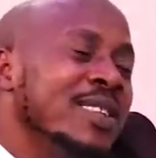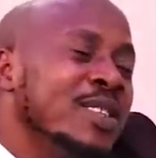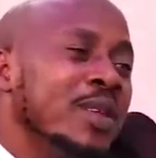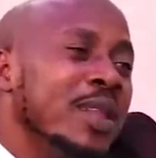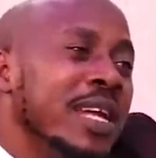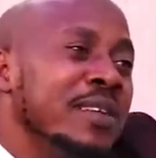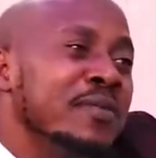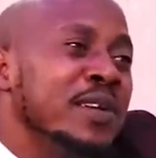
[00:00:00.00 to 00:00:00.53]

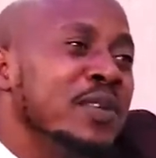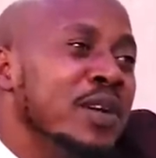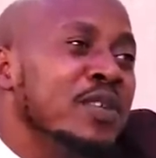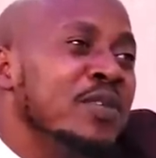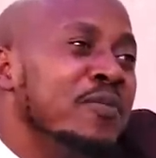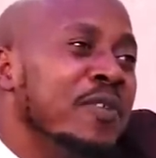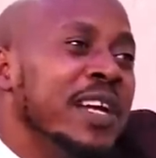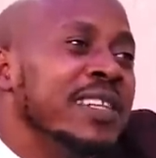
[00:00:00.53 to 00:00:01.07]
So that even
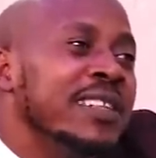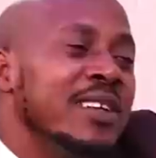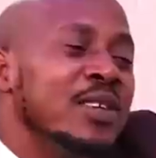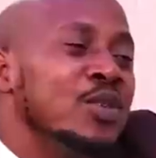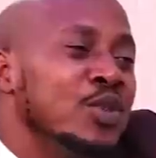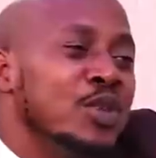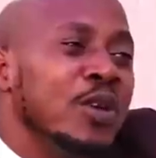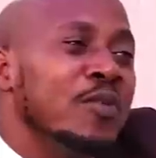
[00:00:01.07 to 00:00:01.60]
when
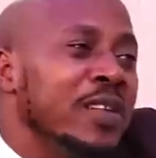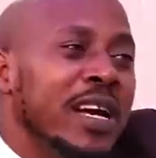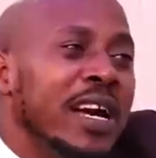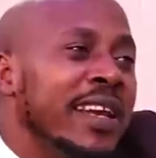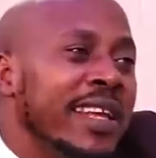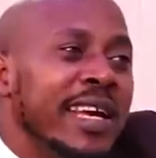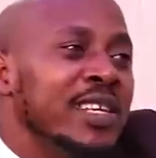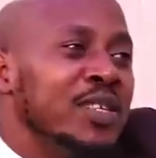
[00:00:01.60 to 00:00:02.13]
you solve the
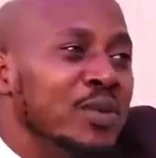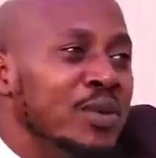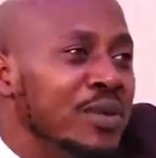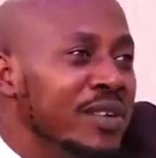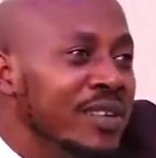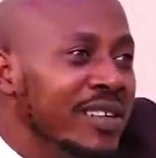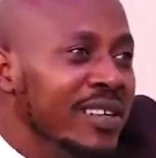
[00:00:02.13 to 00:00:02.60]
career issue,